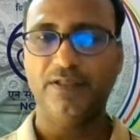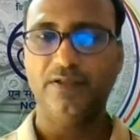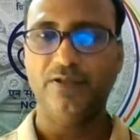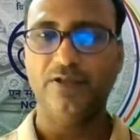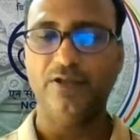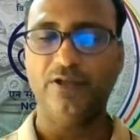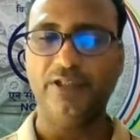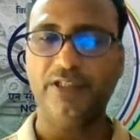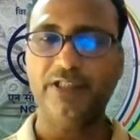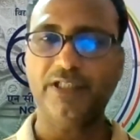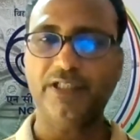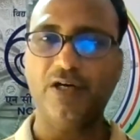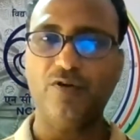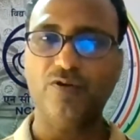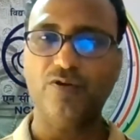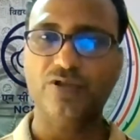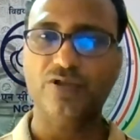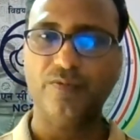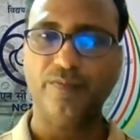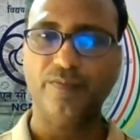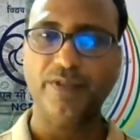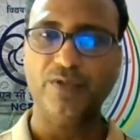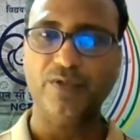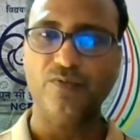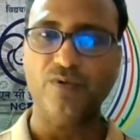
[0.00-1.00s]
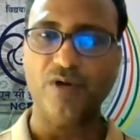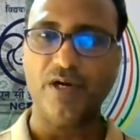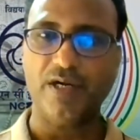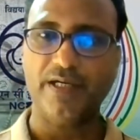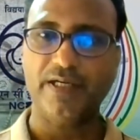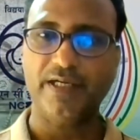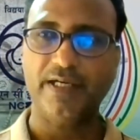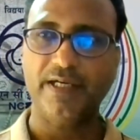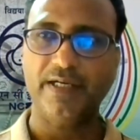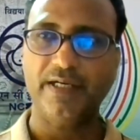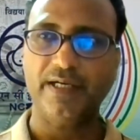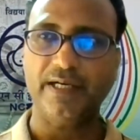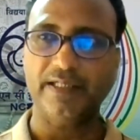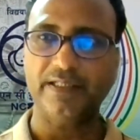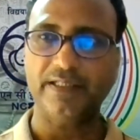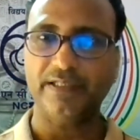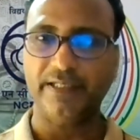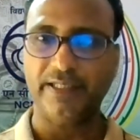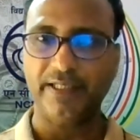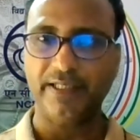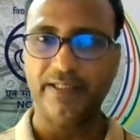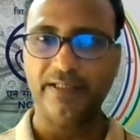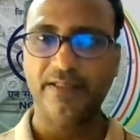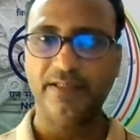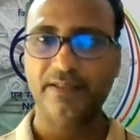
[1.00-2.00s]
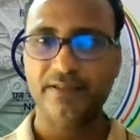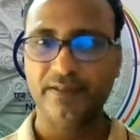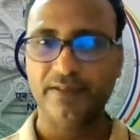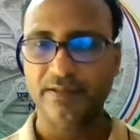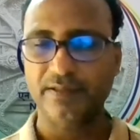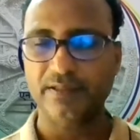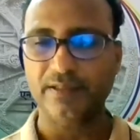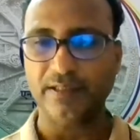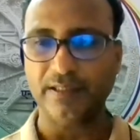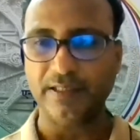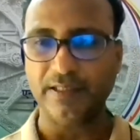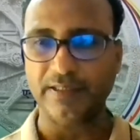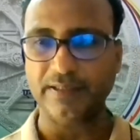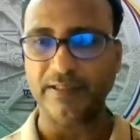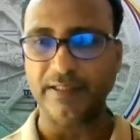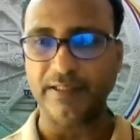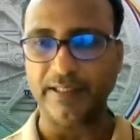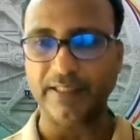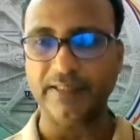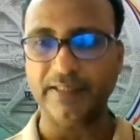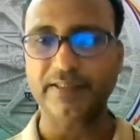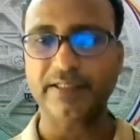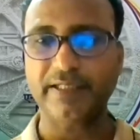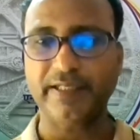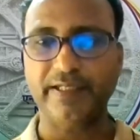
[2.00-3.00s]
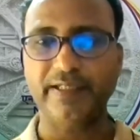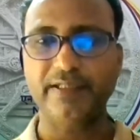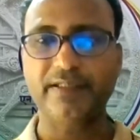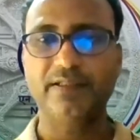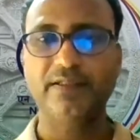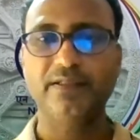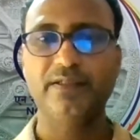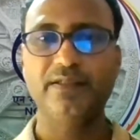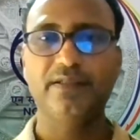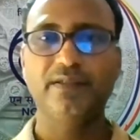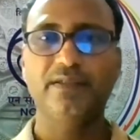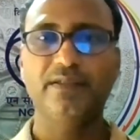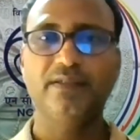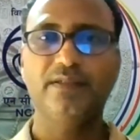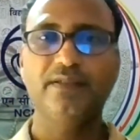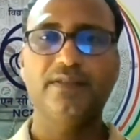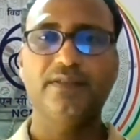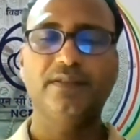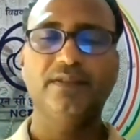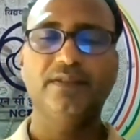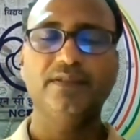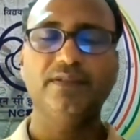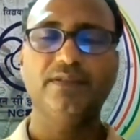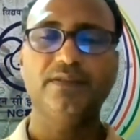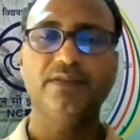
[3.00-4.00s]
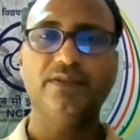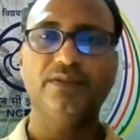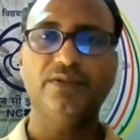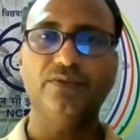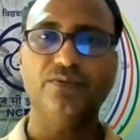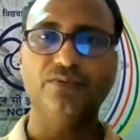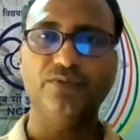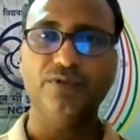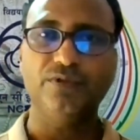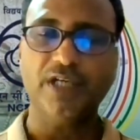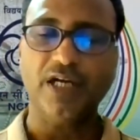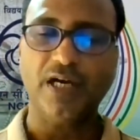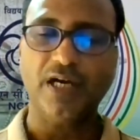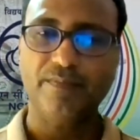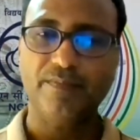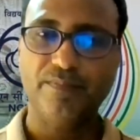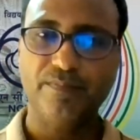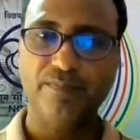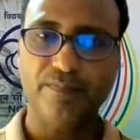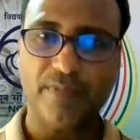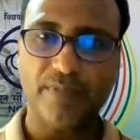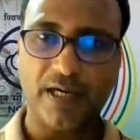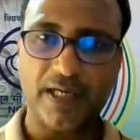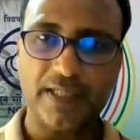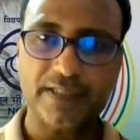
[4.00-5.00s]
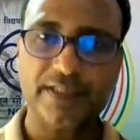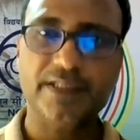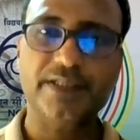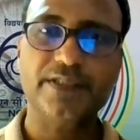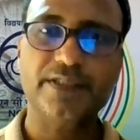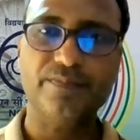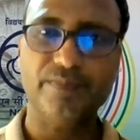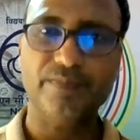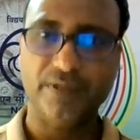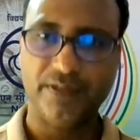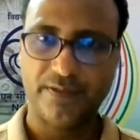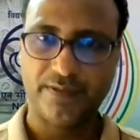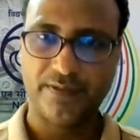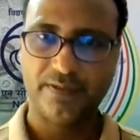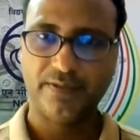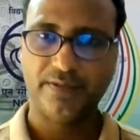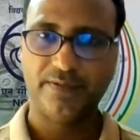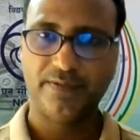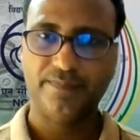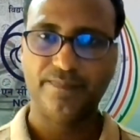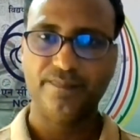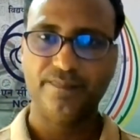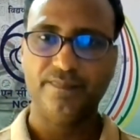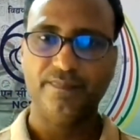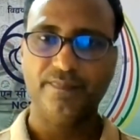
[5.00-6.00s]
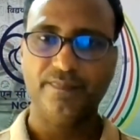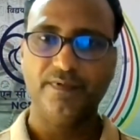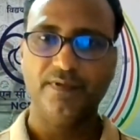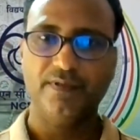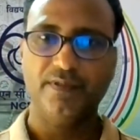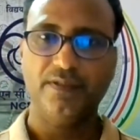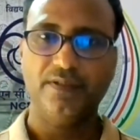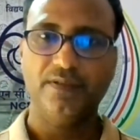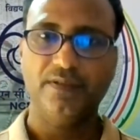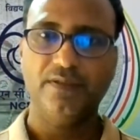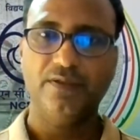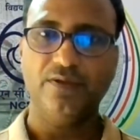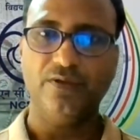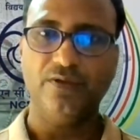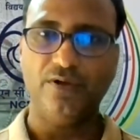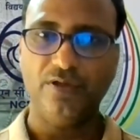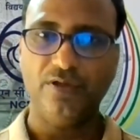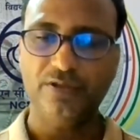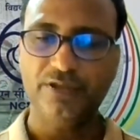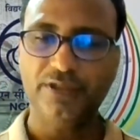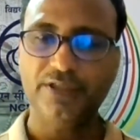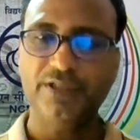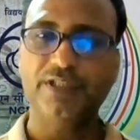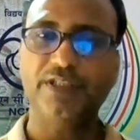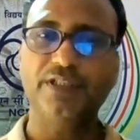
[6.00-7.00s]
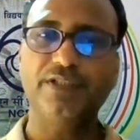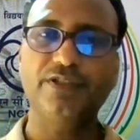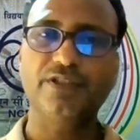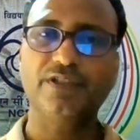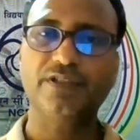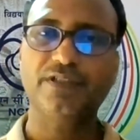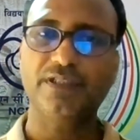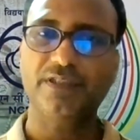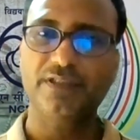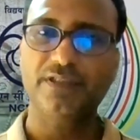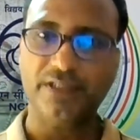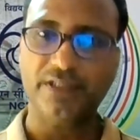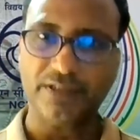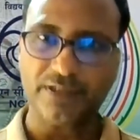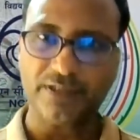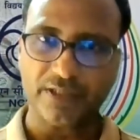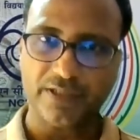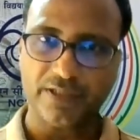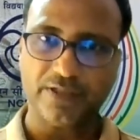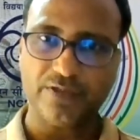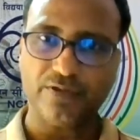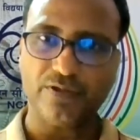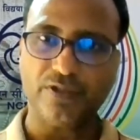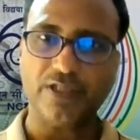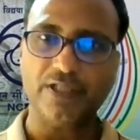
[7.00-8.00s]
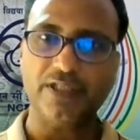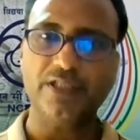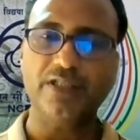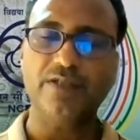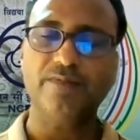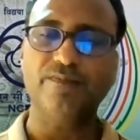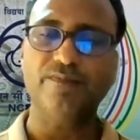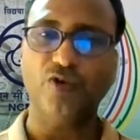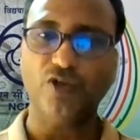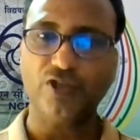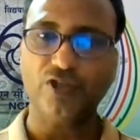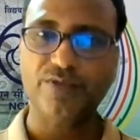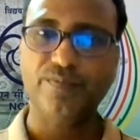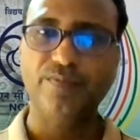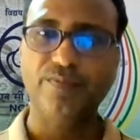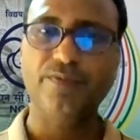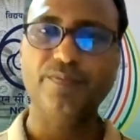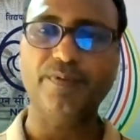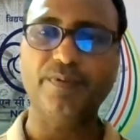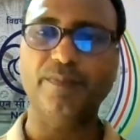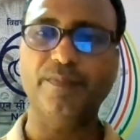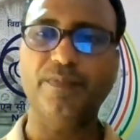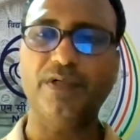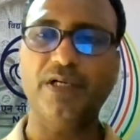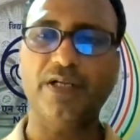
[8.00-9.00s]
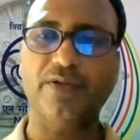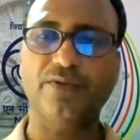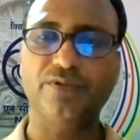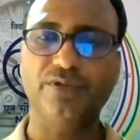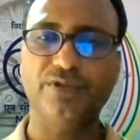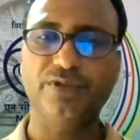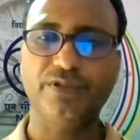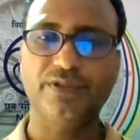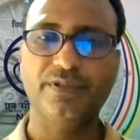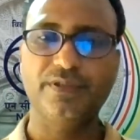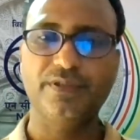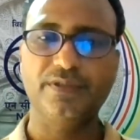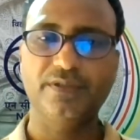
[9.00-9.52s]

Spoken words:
Learning outcome at one end, at the end, at another end, we have assessments. All the teachers and teacher educators must be familiar with